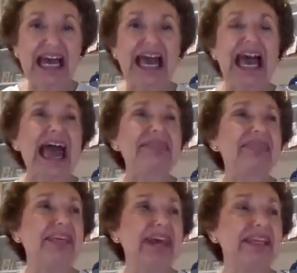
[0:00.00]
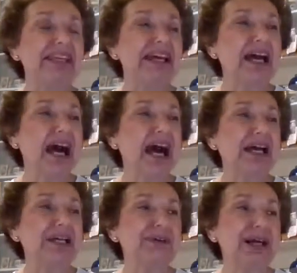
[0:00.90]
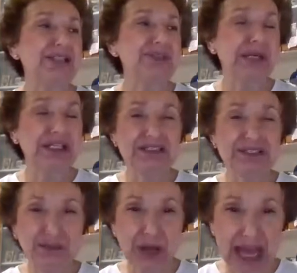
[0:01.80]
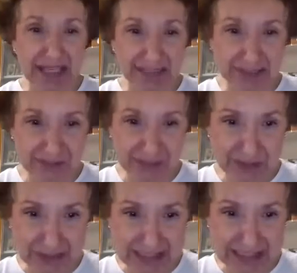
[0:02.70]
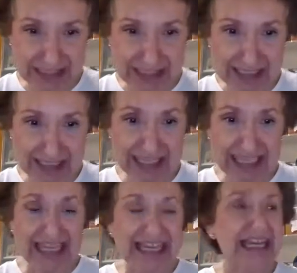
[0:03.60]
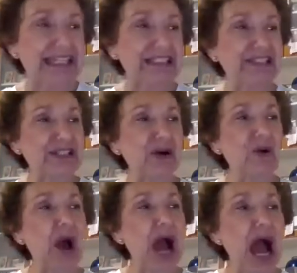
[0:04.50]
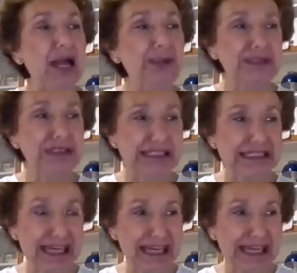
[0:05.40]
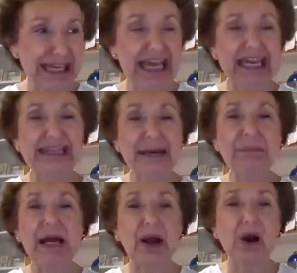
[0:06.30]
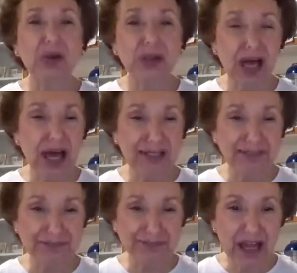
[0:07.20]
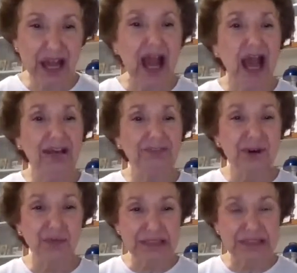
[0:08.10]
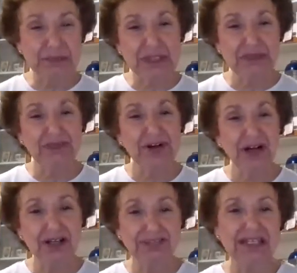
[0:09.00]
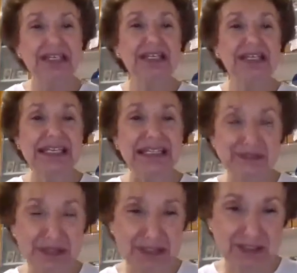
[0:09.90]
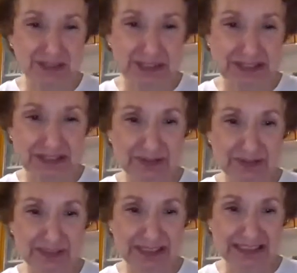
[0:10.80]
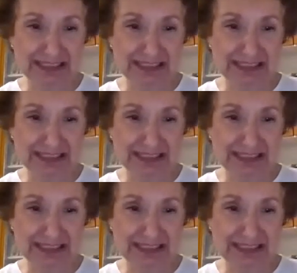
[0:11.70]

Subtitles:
And then I graduated to Agatha Christie. And so I would say that my whole life, I've always been involved in a mystery series.